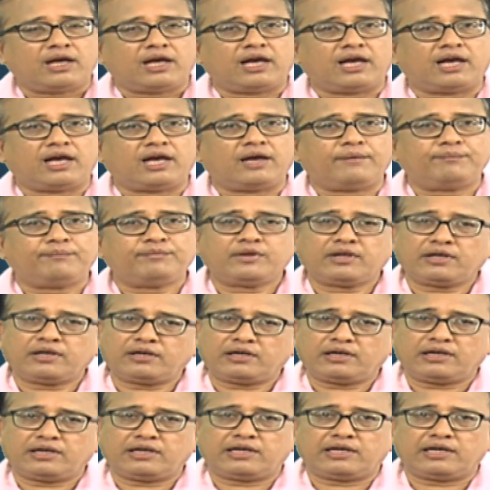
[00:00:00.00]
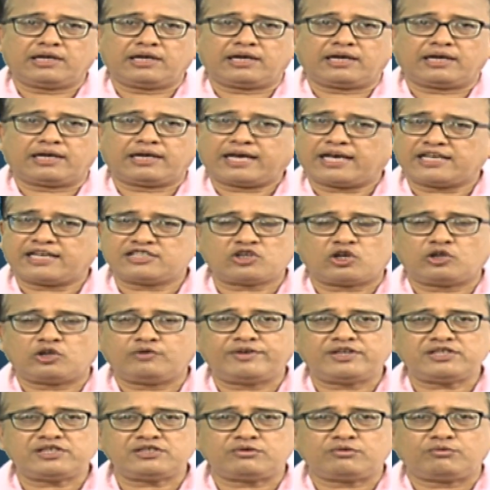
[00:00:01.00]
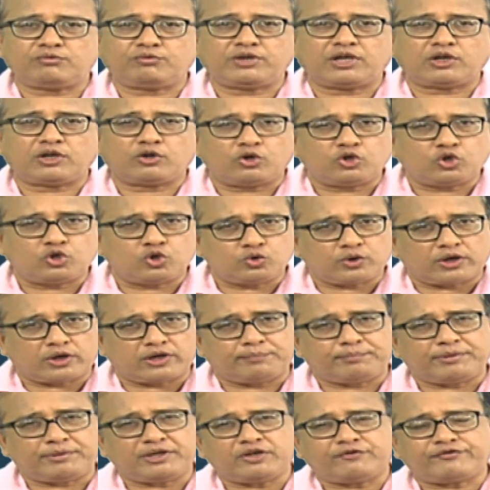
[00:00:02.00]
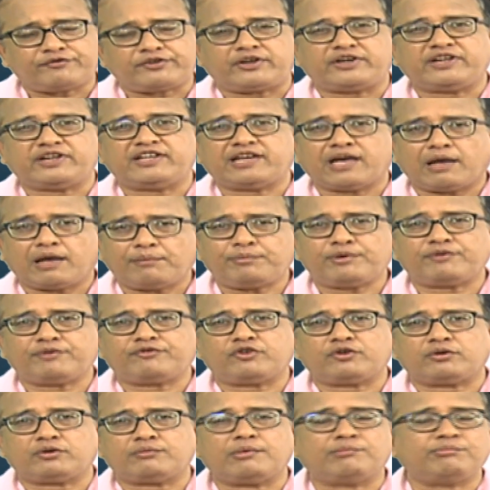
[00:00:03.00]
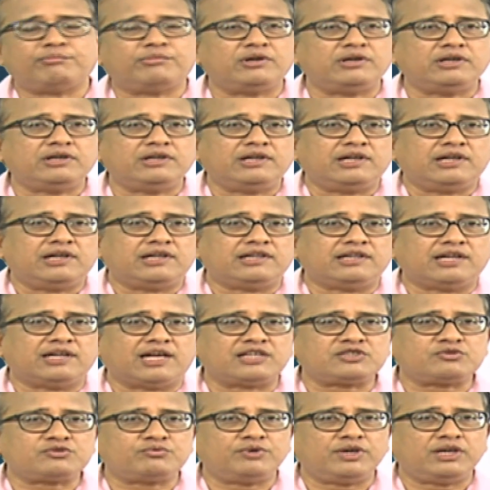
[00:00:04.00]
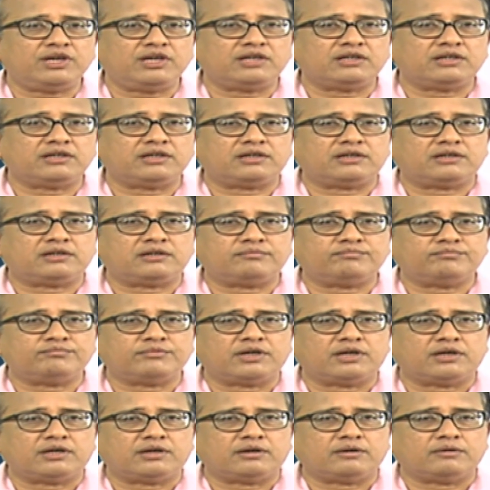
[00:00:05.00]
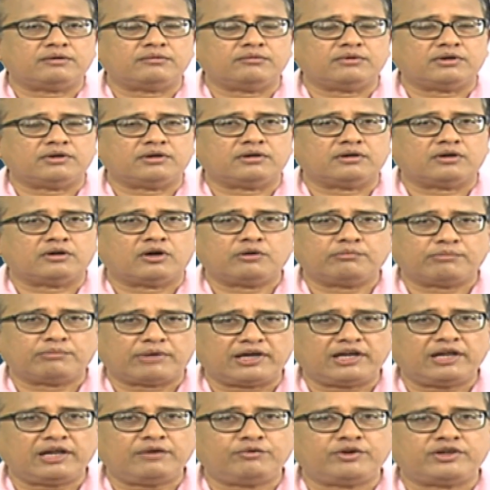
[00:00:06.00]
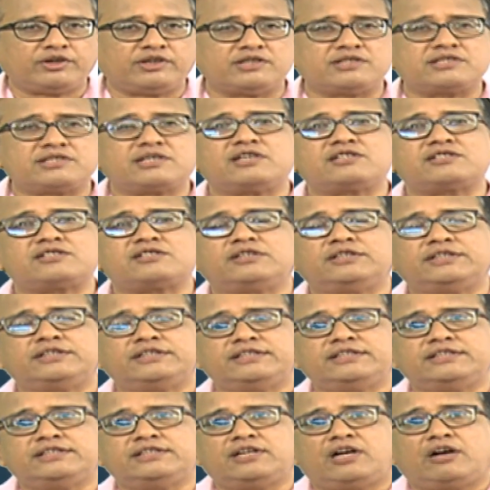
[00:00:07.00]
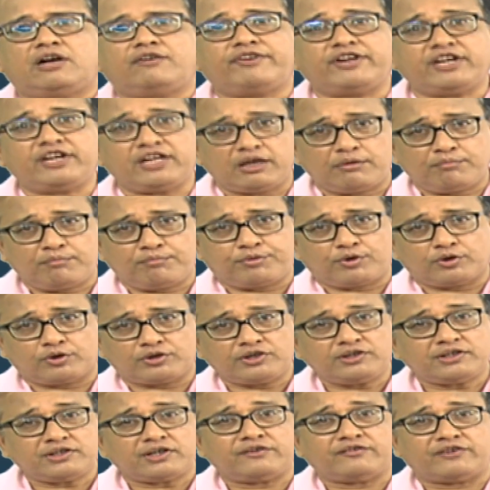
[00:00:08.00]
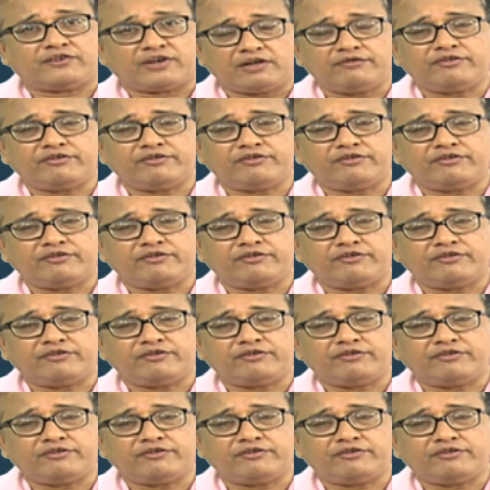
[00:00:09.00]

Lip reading: As always, we are going to do a bit of a recap. If you remember, last week on Monday, we discussed a very important and relevant topic in